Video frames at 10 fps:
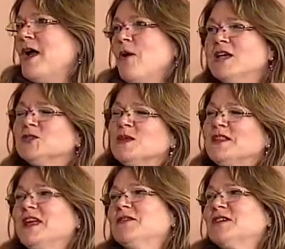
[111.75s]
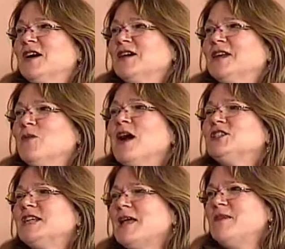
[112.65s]
Why should we love gardening? Why
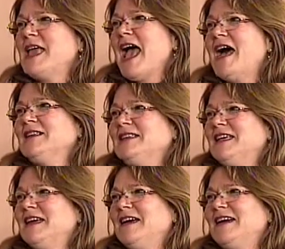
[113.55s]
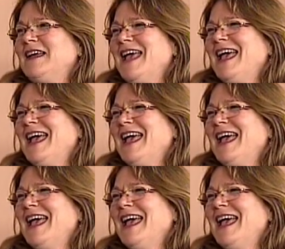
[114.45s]
should I be out there?